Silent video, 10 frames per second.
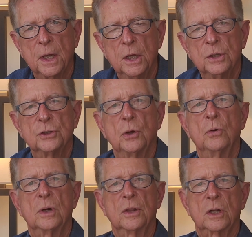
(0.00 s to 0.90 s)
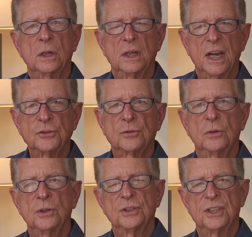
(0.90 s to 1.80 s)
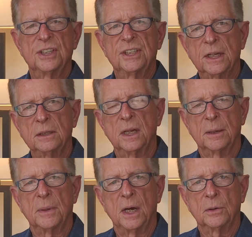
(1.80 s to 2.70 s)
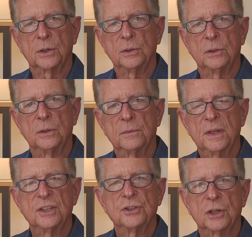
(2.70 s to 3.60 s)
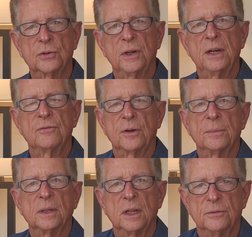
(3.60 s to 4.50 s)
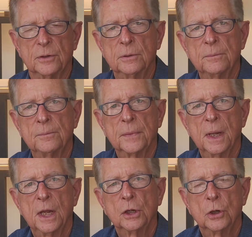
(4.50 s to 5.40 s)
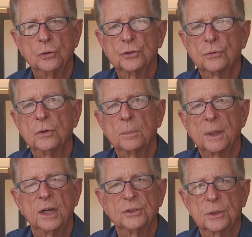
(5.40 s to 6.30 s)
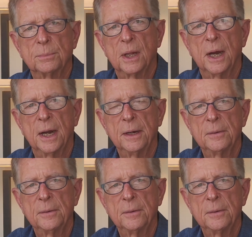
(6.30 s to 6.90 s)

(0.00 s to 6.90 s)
So cholesterol is a signaling molecule that's secreted from the liver, goes through the blood supply